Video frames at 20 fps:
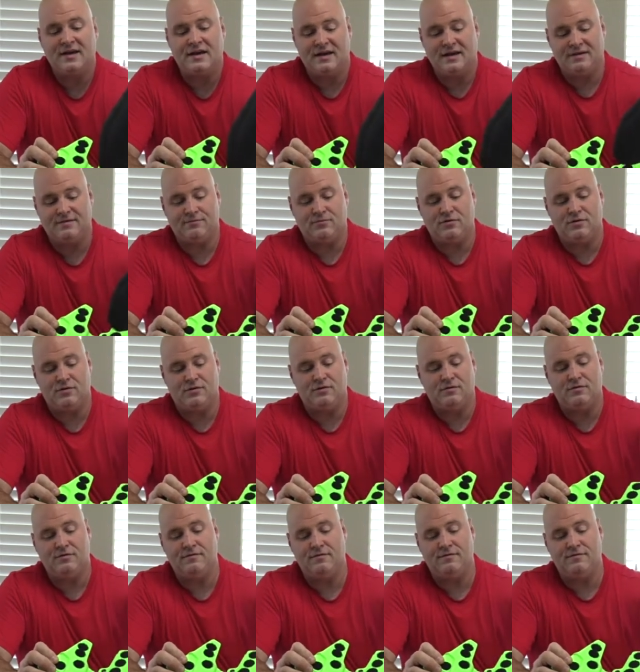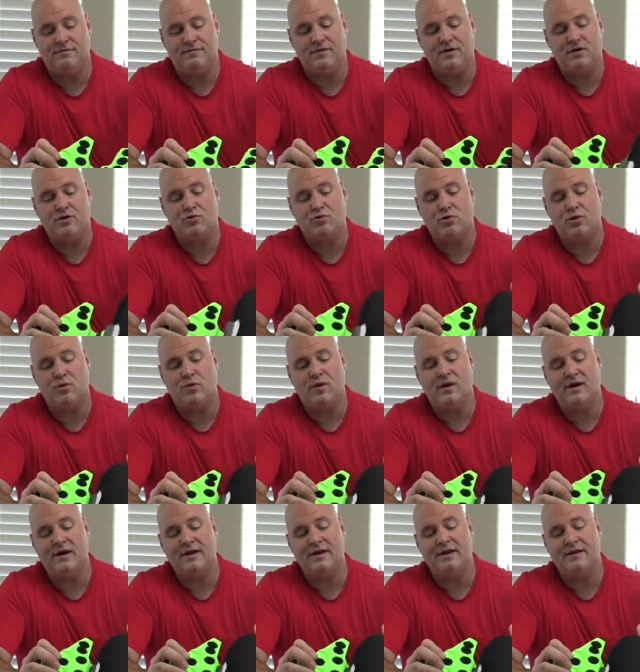It will Velcro
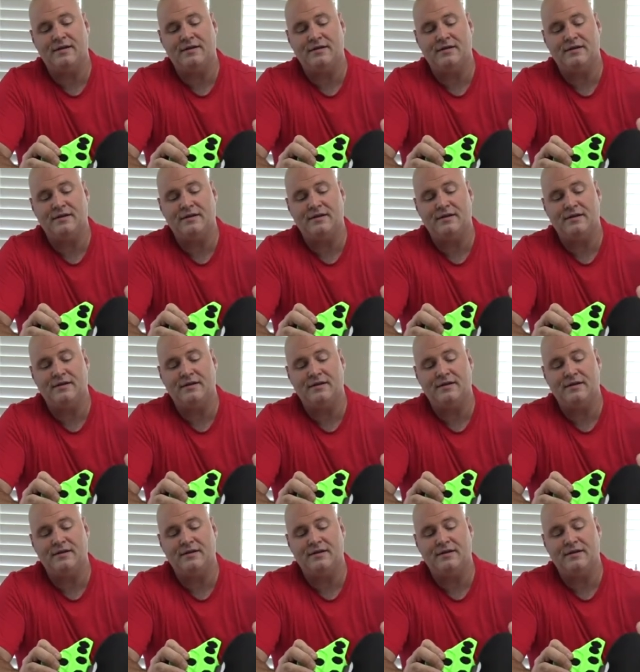on,